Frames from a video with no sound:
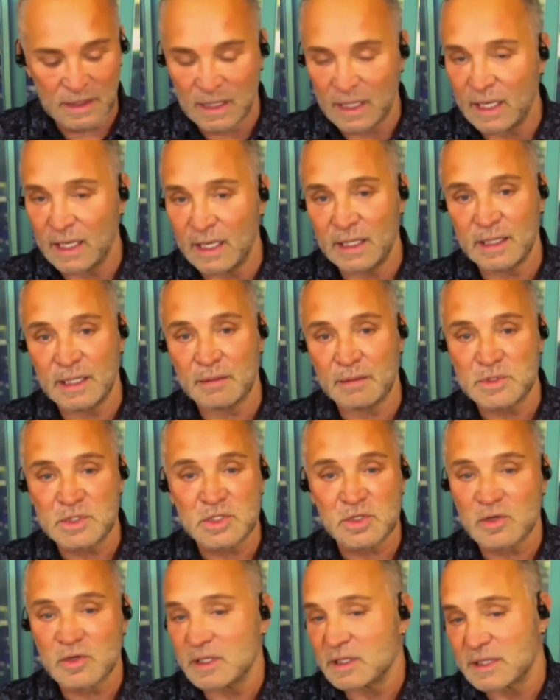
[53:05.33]
and I'm
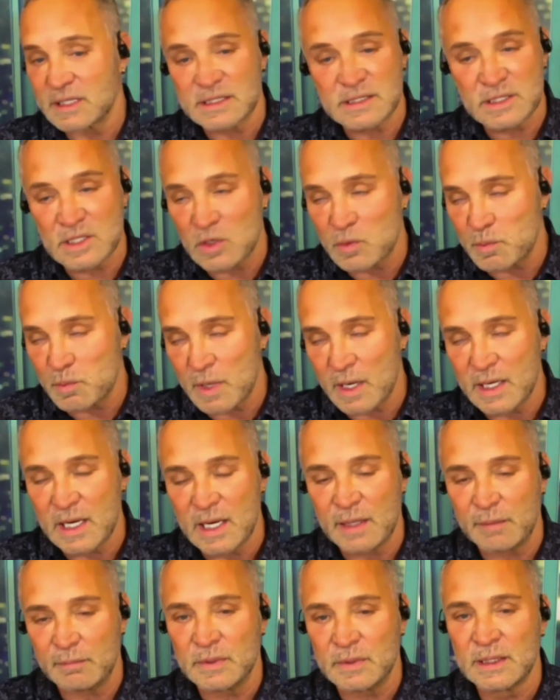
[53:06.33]
sure it doesn't know my
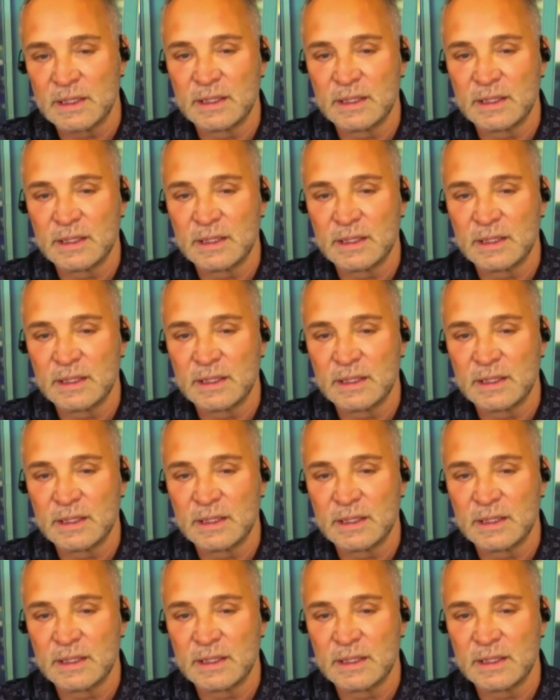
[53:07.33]
name.